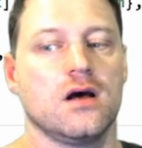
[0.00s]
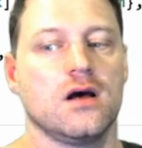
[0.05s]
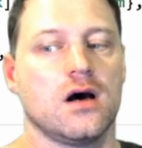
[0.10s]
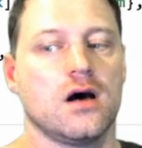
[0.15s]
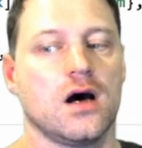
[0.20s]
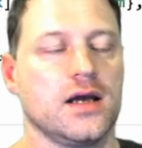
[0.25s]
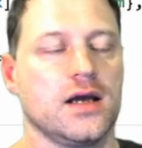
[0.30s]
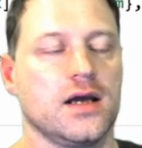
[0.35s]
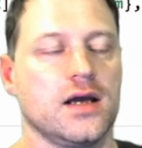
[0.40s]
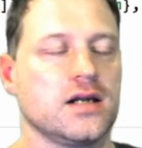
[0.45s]

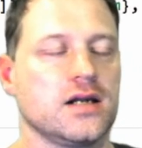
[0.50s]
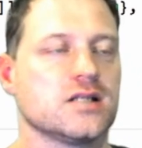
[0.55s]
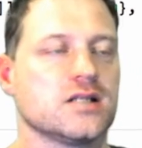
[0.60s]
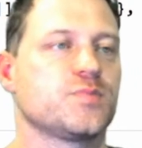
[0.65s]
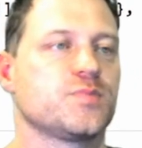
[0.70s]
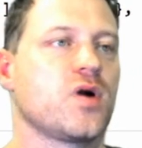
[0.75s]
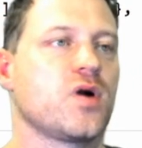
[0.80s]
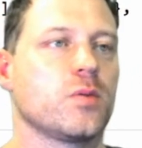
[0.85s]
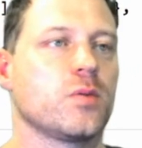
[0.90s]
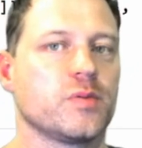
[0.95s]
Uh, and it's
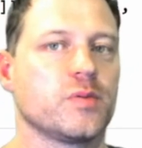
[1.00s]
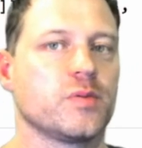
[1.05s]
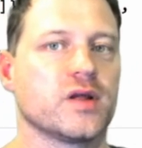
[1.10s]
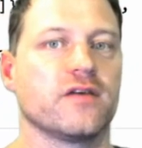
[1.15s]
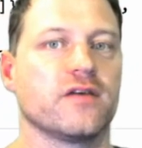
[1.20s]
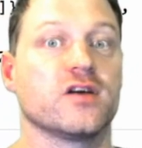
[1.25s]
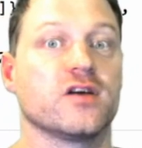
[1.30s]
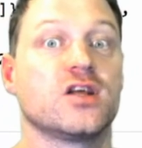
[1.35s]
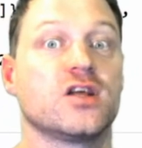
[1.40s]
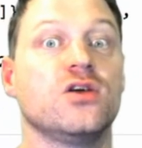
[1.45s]
probably
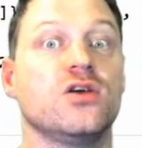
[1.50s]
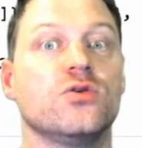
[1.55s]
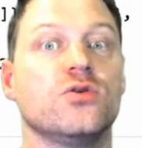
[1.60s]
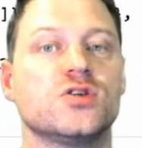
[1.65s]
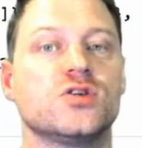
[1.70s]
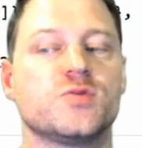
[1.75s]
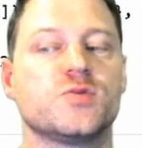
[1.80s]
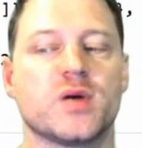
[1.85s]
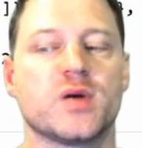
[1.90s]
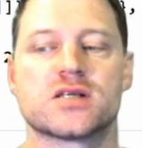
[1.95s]
of a
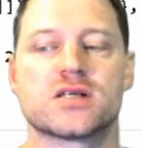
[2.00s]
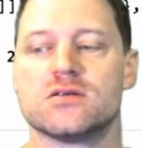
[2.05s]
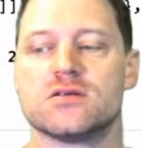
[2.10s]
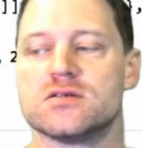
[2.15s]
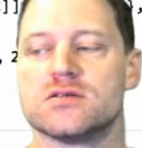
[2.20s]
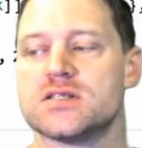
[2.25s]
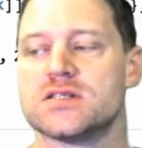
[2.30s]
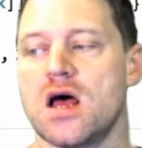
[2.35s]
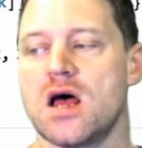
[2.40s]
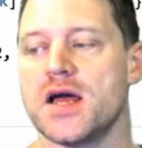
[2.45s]
huge
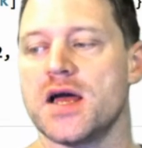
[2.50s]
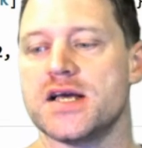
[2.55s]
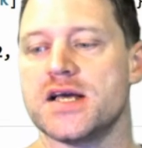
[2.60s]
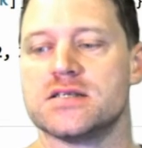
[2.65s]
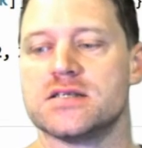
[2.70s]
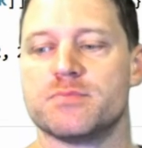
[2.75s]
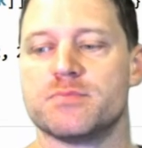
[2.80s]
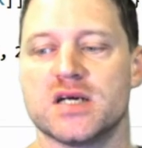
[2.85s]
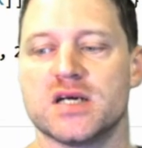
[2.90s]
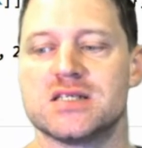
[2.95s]
pixel
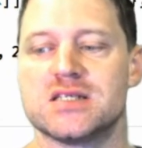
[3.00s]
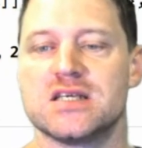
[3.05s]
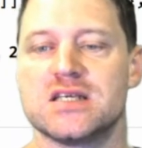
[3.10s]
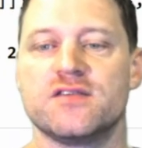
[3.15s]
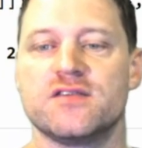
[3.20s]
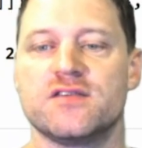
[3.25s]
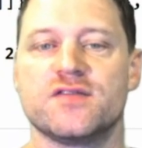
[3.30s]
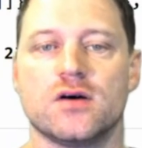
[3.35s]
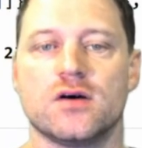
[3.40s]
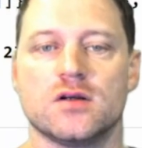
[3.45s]
size by
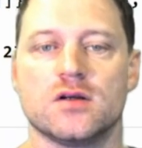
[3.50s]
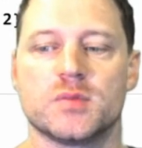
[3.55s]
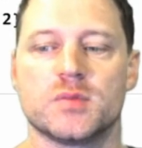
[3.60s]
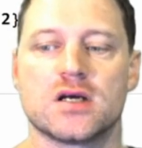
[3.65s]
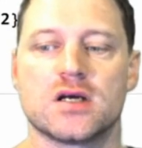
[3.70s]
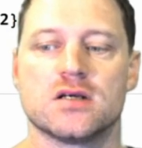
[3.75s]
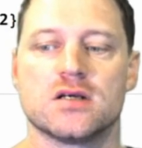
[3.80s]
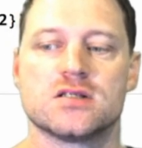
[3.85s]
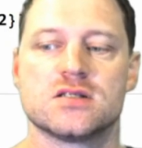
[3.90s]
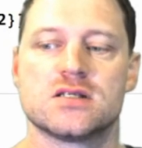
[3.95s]
default
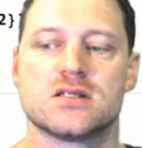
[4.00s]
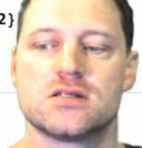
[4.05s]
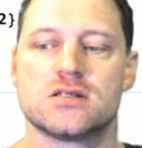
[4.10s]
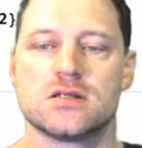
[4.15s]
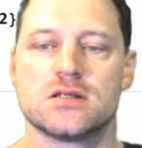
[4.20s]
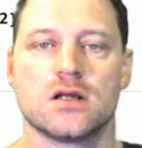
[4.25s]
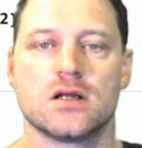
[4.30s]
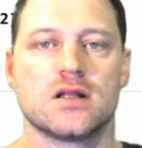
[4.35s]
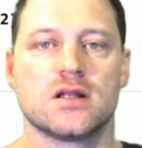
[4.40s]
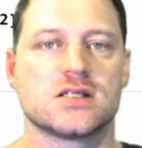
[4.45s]
because
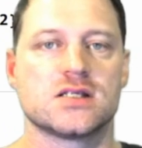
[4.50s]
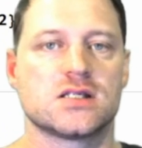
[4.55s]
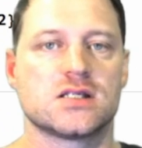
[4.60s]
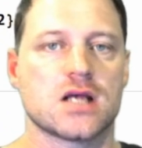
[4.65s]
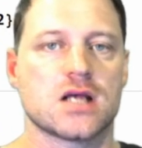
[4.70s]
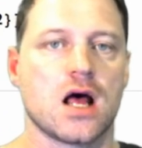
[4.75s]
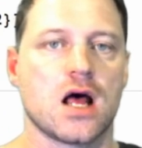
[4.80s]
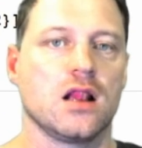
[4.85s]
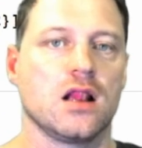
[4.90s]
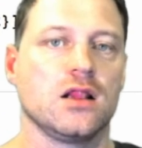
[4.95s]
this this
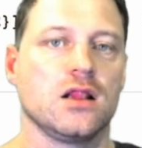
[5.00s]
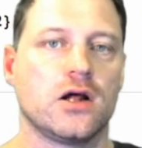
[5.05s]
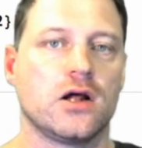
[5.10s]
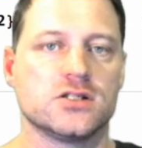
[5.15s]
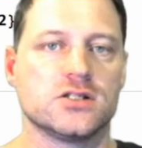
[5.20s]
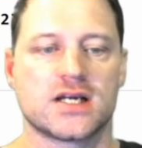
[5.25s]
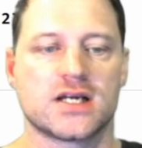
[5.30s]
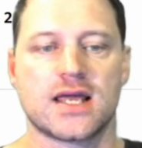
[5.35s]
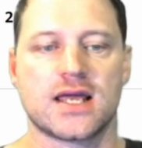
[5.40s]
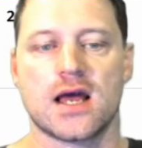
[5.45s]
uh,
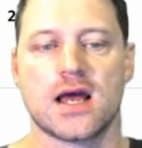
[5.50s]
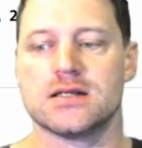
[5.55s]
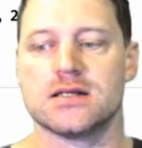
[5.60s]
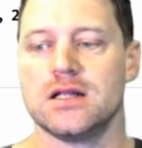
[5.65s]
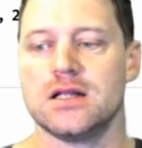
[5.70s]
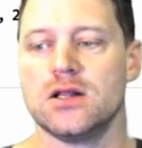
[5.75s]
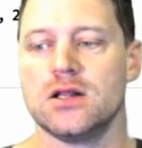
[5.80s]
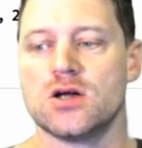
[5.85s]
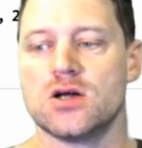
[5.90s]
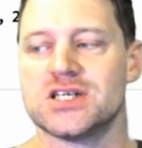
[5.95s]
Logitech,
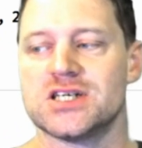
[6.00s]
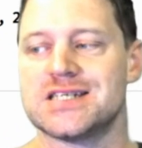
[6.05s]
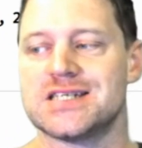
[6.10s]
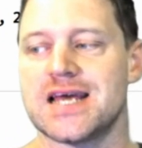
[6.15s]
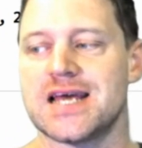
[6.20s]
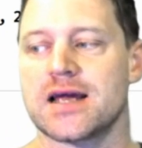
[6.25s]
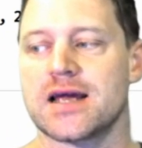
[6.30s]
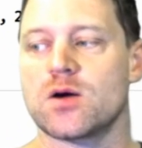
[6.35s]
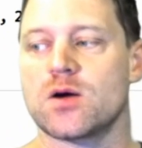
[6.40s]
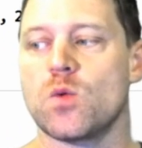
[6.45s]

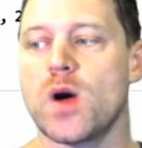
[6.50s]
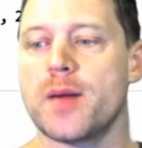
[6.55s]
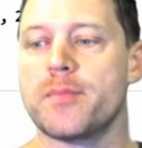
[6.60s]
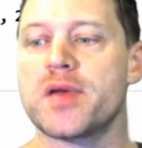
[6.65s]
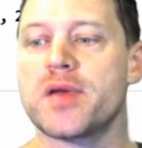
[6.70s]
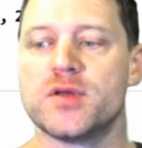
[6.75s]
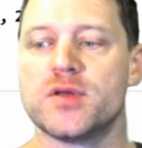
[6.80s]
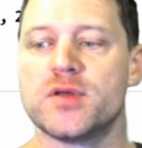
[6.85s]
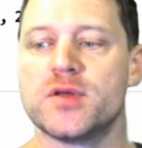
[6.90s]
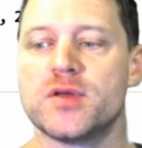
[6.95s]
Logitech
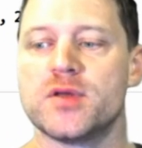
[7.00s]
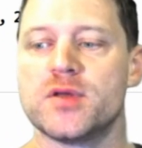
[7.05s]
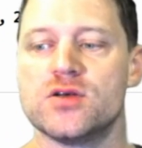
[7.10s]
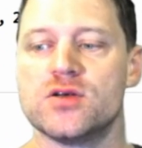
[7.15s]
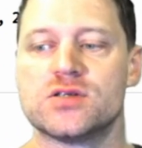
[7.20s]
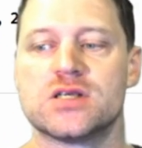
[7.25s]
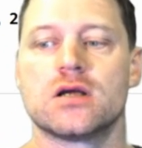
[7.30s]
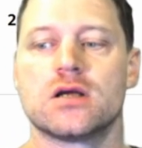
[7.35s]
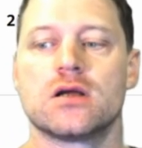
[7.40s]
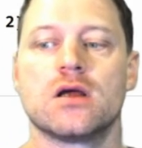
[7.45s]
webcam I'm
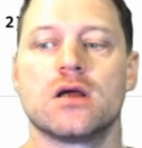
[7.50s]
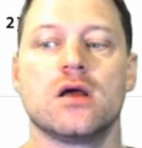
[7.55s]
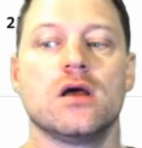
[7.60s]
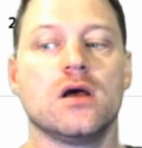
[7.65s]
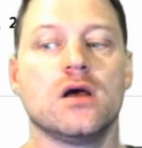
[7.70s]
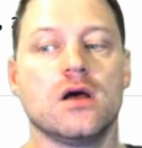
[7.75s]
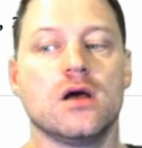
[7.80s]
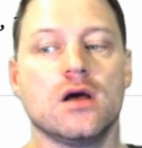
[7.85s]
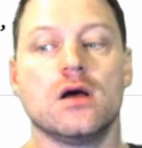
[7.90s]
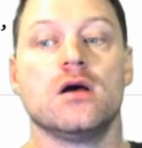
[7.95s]
using,
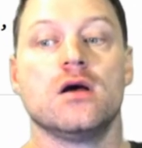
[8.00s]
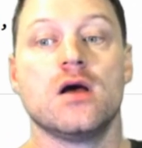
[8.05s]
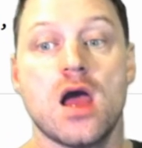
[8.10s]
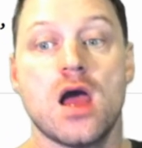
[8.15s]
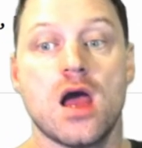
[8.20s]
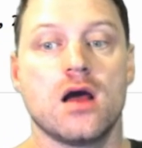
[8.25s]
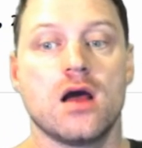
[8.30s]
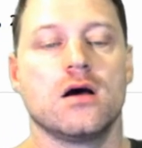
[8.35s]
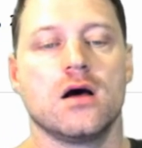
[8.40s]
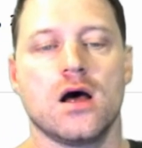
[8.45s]

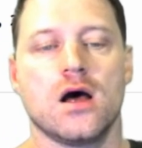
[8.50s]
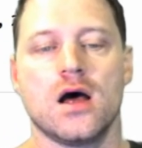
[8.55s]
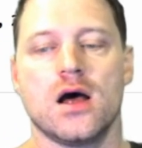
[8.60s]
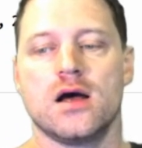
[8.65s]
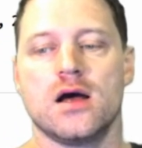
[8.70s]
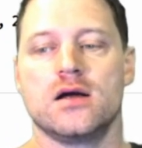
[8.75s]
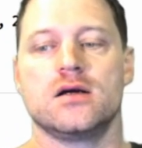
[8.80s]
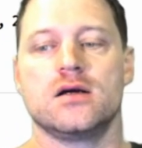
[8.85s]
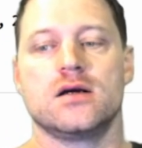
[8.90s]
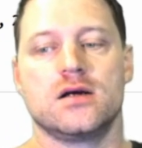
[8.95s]

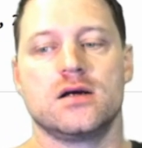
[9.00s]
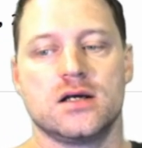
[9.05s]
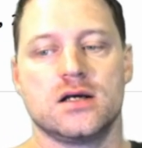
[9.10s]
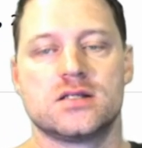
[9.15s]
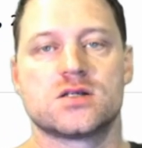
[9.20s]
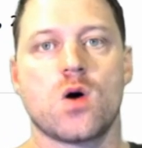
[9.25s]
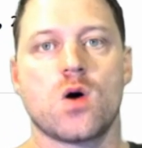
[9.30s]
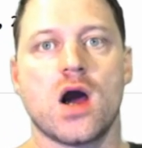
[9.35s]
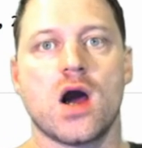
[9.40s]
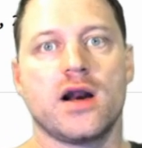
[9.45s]
uh,
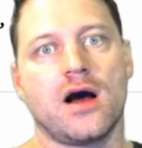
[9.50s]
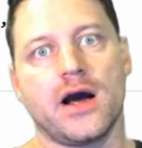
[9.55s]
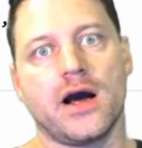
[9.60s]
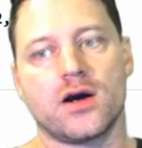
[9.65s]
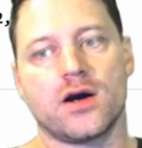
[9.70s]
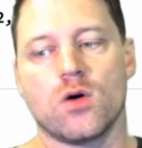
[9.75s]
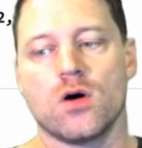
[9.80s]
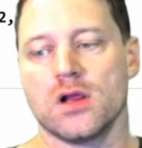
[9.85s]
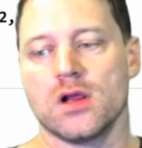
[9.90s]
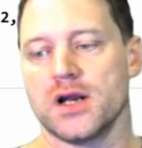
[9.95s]
it's quite high
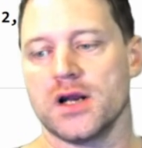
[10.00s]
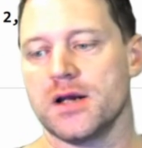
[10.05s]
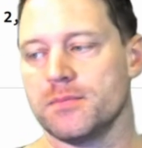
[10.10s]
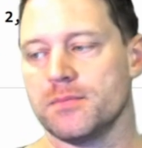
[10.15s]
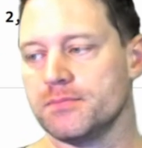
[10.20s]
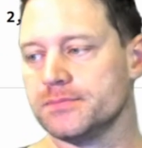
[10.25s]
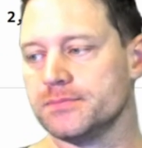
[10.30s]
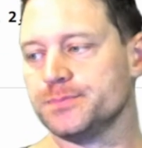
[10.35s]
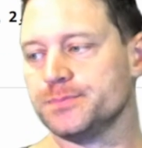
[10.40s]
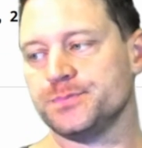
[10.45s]
quality.
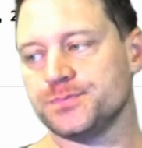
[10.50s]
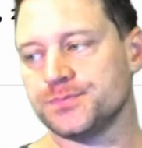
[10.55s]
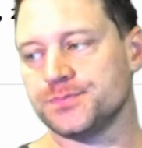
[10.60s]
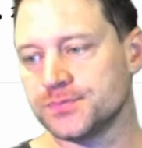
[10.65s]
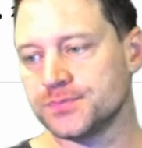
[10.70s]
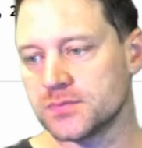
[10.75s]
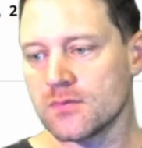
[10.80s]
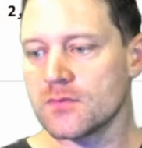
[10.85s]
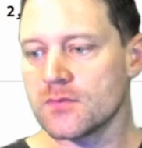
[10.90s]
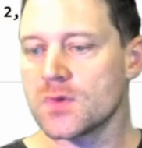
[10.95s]

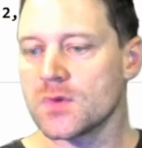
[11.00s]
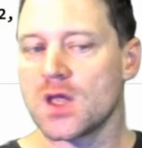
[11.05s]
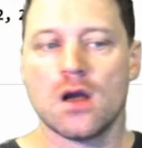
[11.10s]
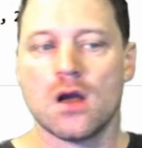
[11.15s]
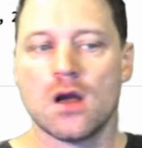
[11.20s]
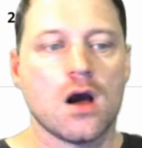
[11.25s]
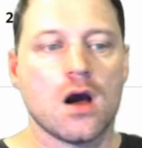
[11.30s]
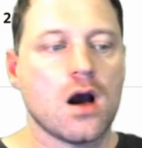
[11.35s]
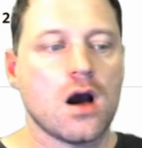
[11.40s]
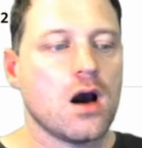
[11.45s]

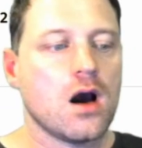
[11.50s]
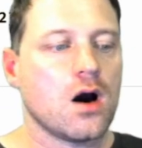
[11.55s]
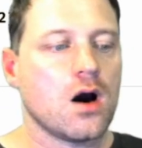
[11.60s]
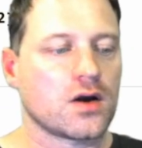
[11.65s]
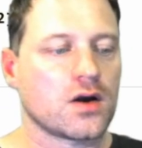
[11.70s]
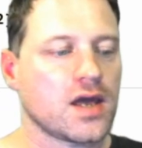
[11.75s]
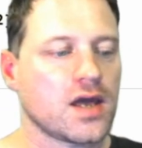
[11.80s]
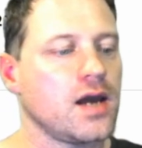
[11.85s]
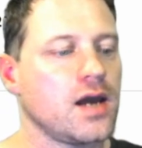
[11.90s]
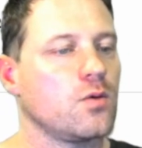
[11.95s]

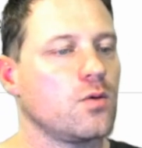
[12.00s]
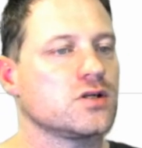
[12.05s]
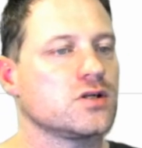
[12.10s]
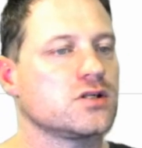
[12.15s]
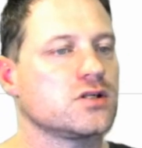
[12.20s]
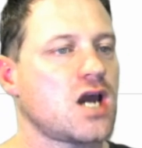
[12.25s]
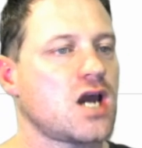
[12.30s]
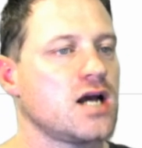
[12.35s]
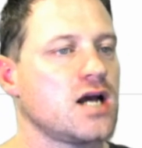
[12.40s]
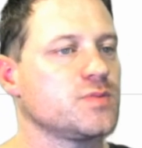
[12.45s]
Okay,
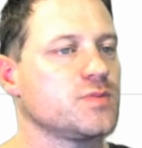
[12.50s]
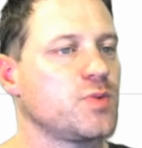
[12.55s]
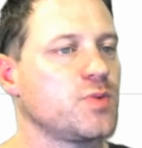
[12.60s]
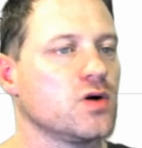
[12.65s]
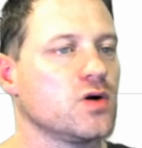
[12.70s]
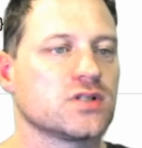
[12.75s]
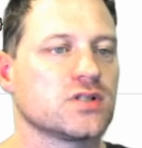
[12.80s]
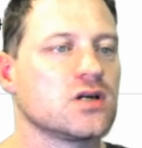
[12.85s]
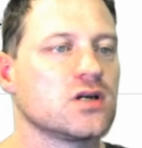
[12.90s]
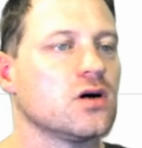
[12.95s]
which has
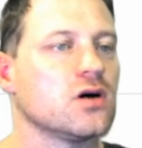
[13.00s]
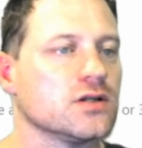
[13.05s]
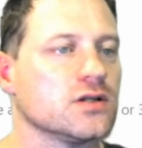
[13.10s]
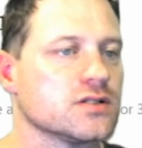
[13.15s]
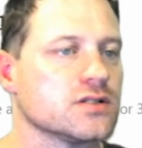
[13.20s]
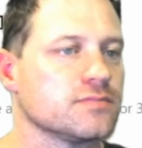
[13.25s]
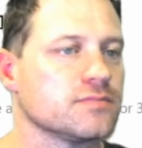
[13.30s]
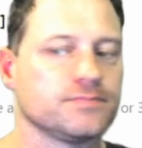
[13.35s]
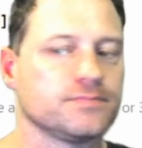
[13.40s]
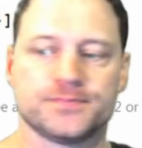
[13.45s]
pros and
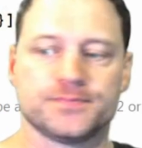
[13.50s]
cons.